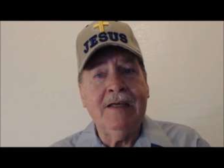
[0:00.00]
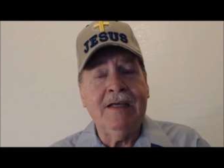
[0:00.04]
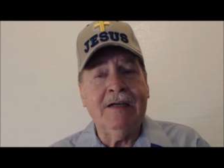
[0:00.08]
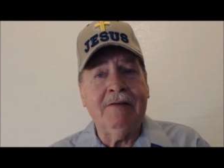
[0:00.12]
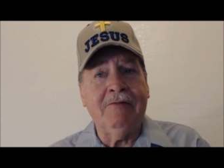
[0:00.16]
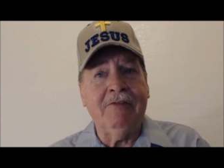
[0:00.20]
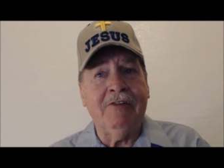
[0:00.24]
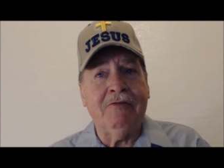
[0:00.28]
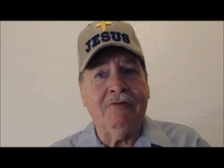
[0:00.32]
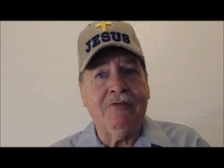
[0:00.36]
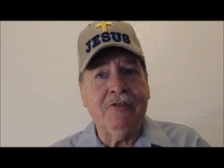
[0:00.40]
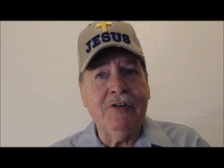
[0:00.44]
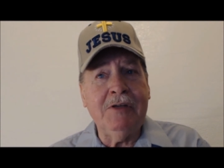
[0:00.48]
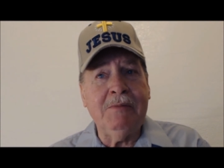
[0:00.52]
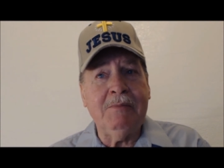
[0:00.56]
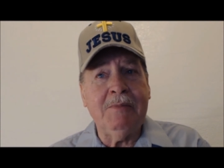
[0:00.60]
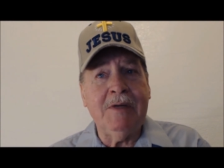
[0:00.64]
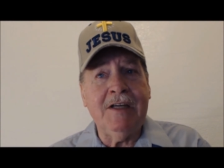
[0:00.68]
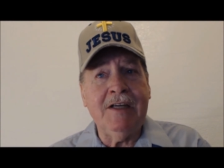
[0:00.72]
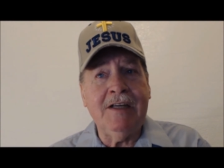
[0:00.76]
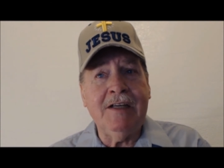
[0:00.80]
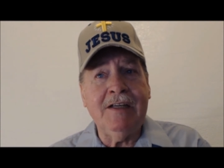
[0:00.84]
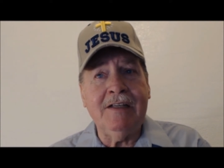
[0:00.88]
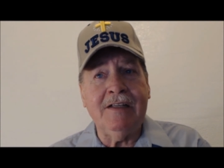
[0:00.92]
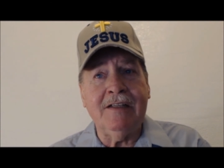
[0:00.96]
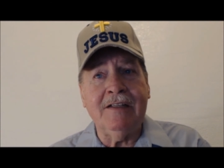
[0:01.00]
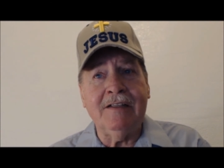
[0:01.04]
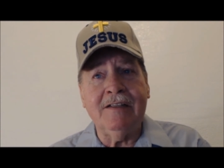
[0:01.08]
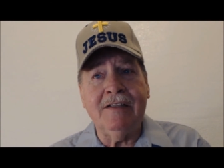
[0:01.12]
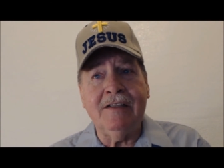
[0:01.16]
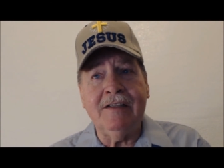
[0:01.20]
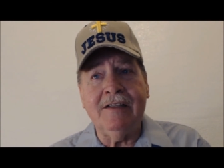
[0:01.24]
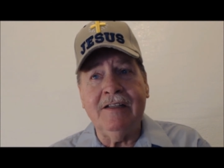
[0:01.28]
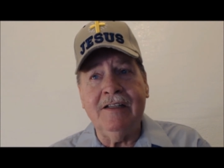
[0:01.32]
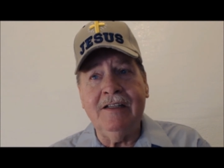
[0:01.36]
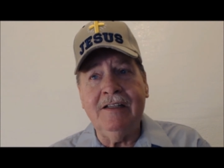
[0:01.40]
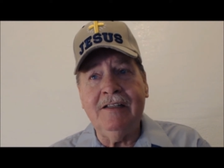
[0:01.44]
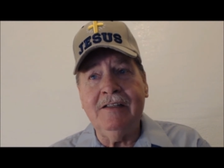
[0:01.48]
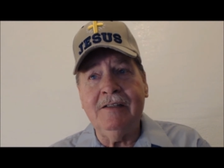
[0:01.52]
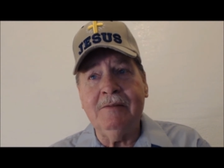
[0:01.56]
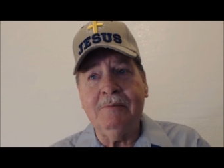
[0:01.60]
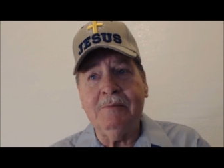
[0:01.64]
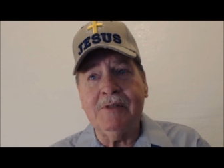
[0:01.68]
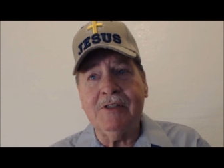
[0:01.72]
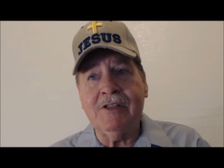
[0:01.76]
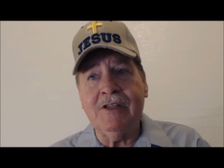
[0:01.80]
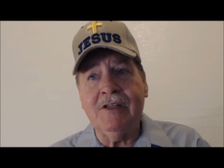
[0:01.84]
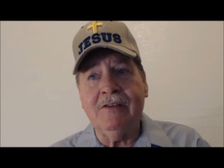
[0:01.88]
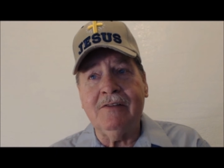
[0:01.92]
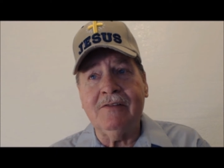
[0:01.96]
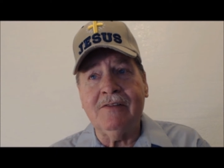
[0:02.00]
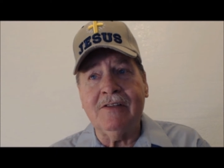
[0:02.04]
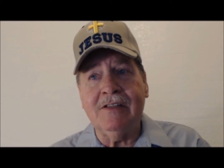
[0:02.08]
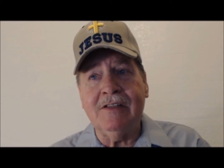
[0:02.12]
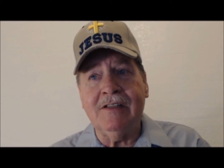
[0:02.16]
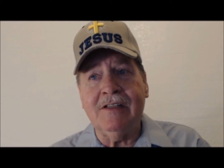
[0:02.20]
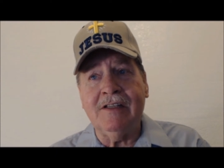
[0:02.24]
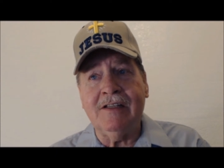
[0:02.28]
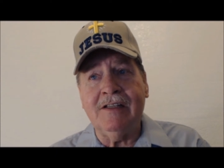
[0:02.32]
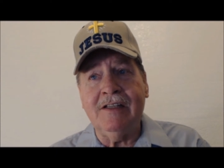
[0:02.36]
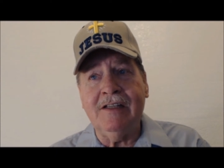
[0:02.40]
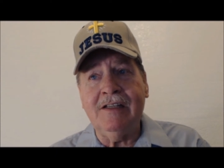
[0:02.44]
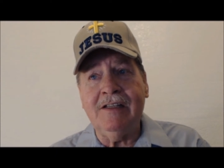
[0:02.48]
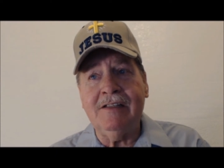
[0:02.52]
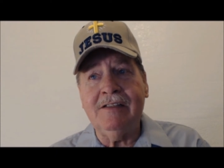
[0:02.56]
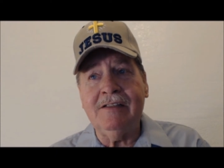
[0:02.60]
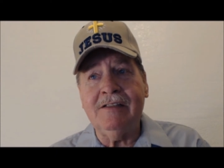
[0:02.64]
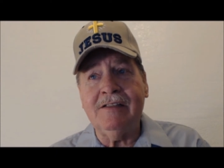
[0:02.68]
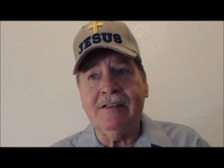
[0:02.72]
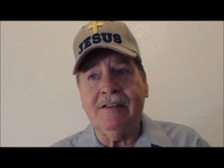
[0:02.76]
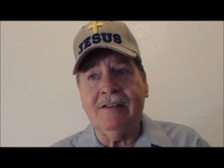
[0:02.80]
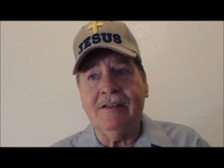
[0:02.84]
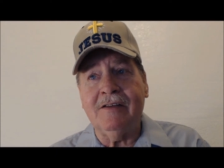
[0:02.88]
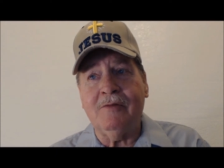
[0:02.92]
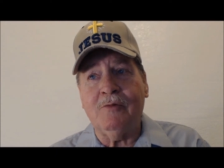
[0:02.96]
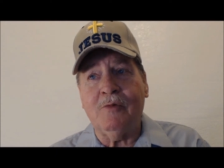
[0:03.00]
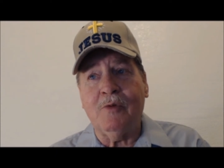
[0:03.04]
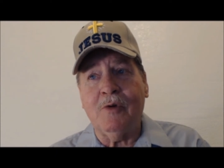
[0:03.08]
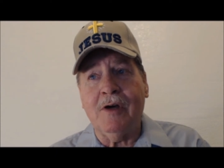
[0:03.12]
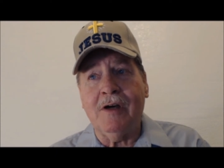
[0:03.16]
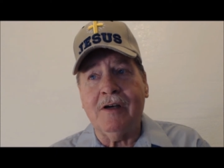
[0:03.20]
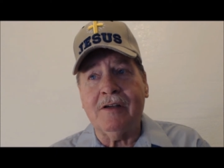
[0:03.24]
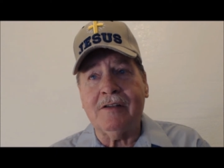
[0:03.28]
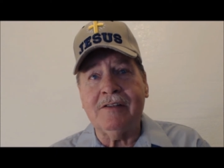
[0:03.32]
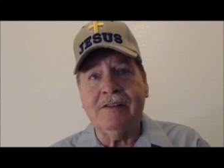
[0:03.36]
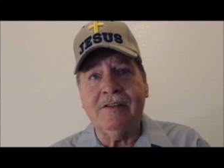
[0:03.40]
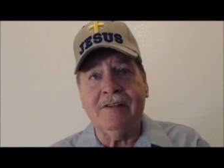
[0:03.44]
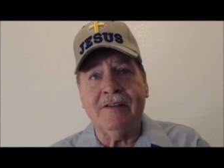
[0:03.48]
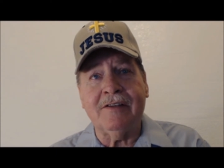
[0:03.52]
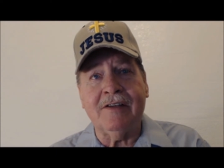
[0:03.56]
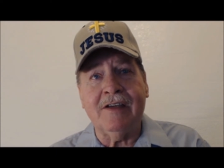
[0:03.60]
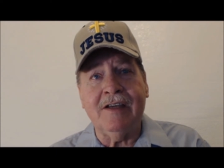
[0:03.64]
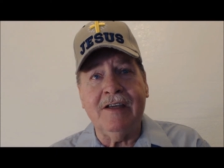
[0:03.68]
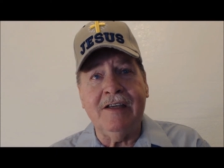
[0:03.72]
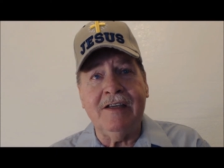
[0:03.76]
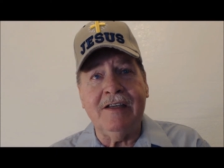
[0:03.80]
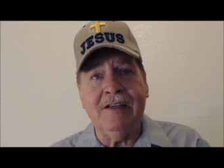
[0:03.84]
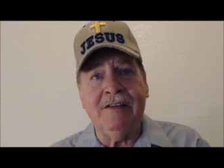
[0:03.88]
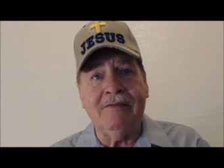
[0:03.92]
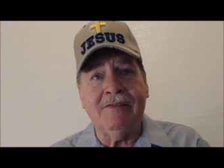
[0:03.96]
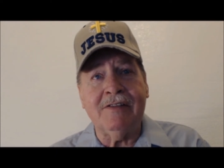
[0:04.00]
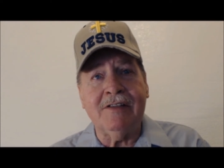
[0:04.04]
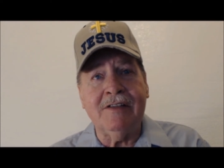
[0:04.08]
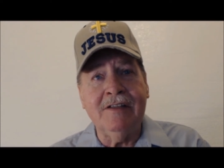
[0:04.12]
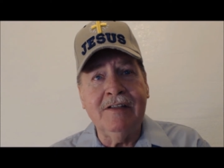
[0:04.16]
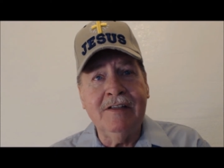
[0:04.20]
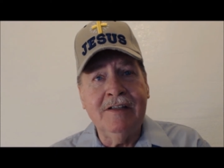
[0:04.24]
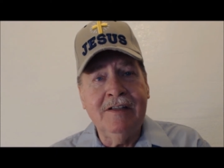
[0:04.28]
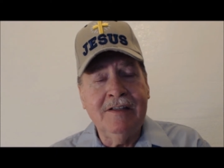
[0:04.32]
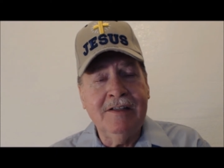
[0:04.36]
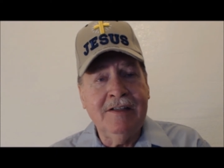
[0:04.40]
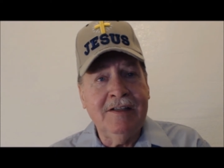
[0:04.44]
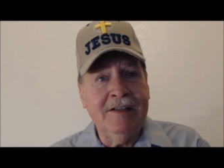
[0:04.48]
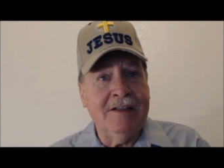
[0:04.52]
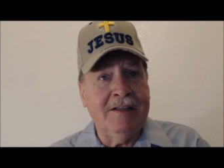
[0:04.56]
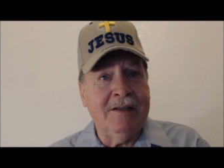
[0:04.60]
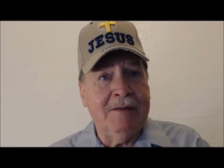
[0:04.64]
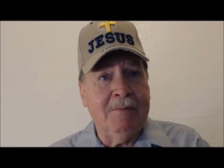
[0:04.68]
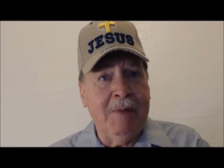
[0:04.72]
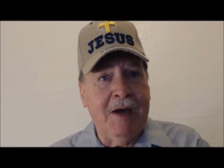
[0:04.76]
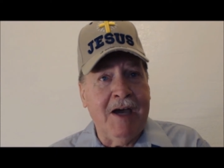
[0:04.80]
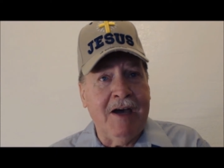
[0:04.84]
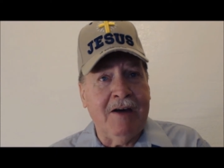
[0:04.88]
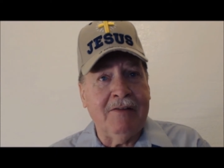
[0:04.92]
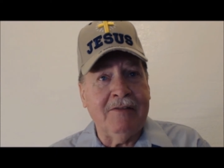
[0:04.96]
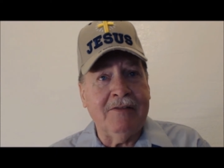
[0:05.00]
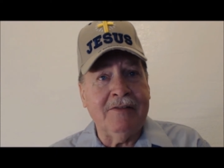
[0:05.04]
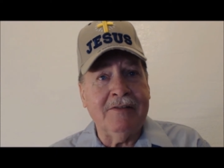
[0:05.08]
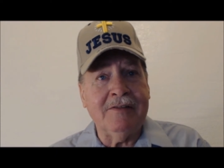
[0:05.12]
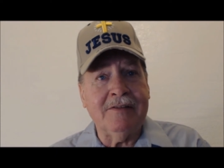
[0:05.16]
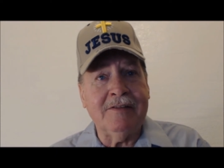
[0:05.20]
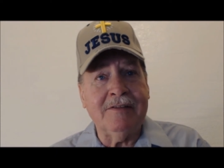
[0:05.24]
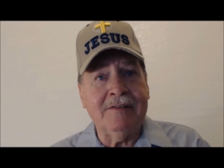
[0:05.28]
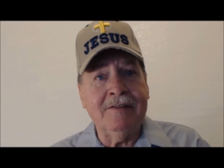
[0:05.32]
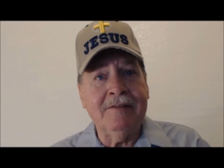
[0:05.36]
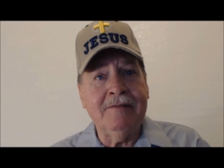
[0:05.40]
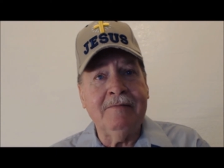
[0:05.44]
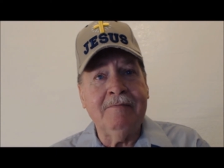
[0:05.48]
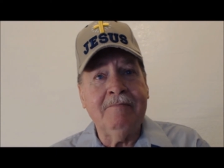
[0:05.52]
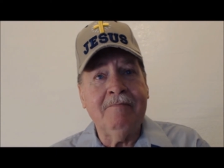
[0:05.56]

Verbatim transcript: every free man and uh, hid themselves in the dens and the rocks of the caves and the mountains.